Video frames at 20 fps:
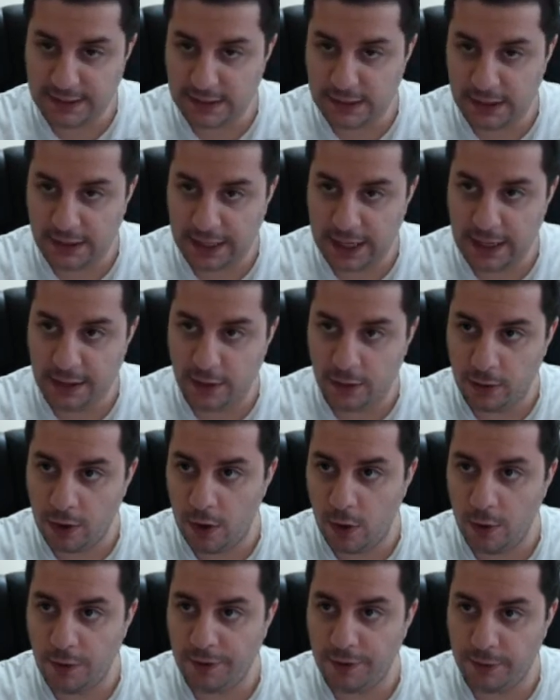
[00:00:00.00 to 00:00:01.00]
again you're
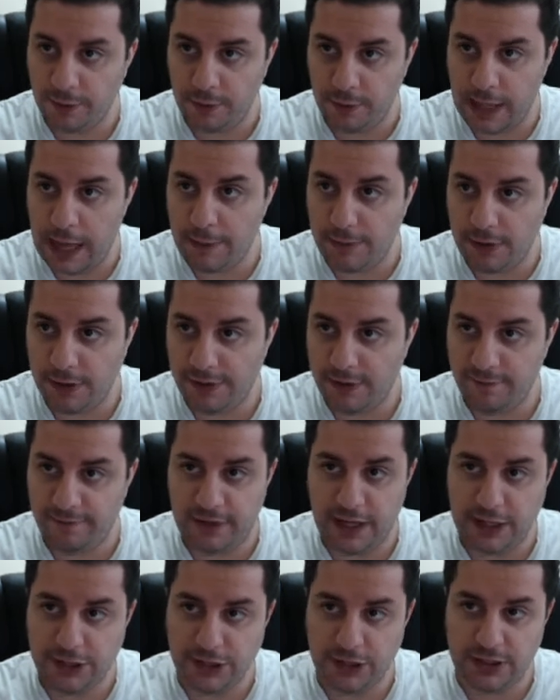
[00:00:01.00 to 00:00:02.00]
going through Labyrinth of
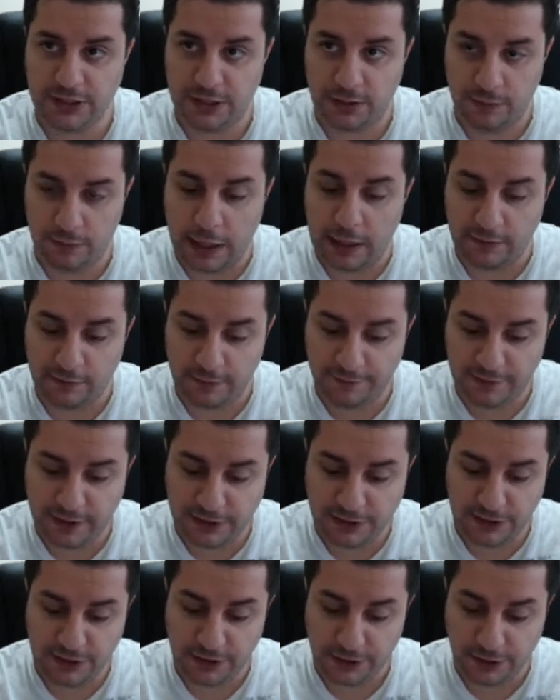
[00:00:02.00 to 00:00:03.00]
Legends and Realm of
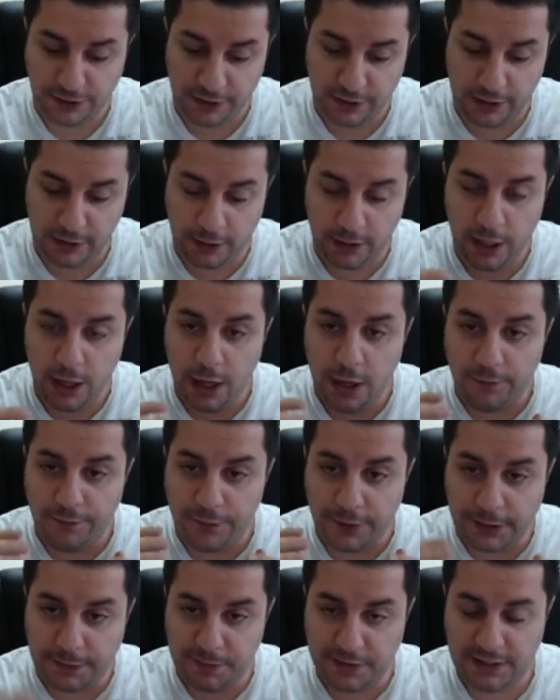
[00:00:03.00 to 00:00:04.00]
Legends and you need it
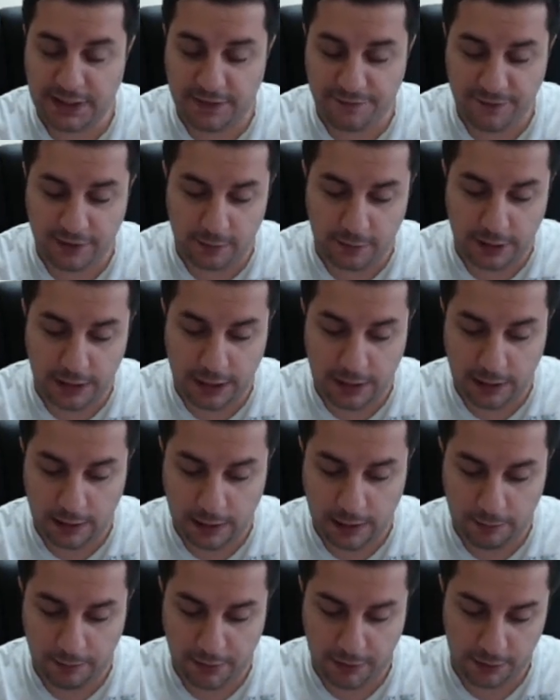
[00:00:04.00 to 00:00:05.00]
for a specific
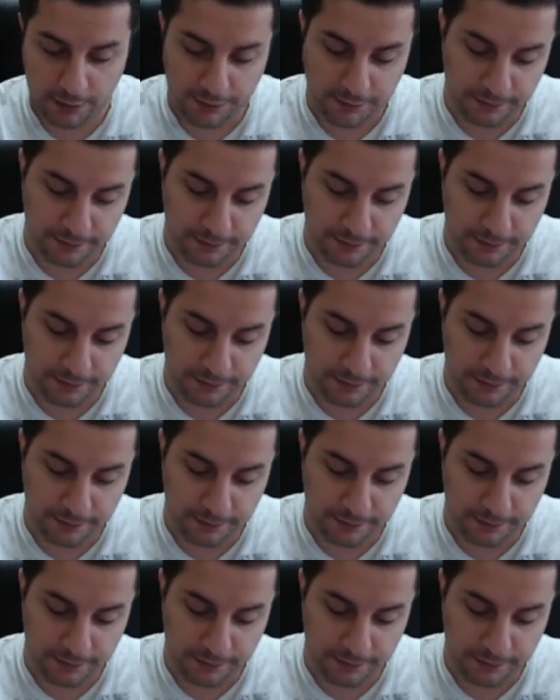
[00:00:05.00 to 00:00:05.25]
build.